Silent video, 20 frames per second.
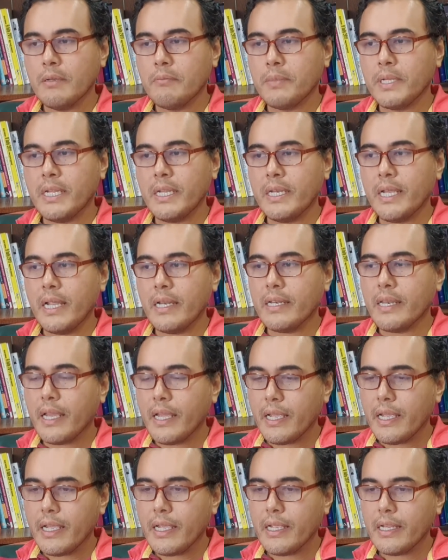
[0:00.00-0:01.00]
Meaning that
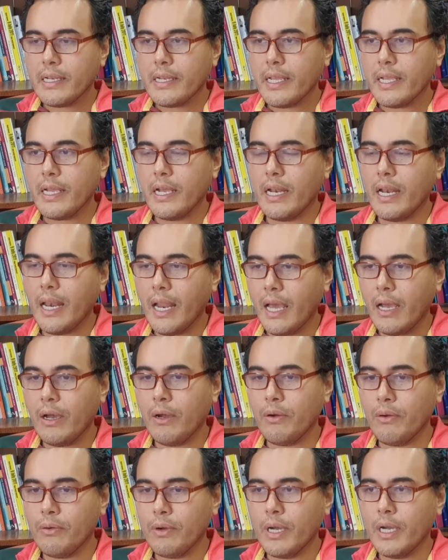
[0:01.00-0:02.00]
they
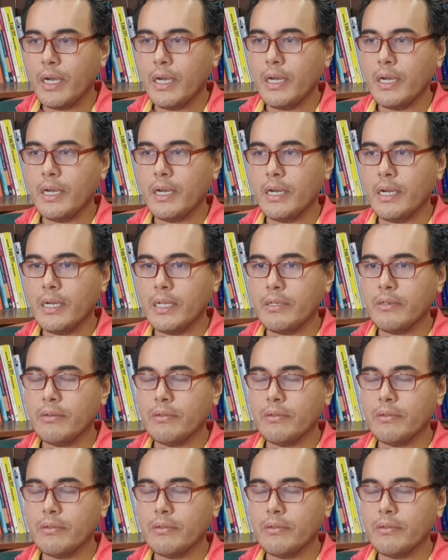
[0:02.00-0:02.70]
allow,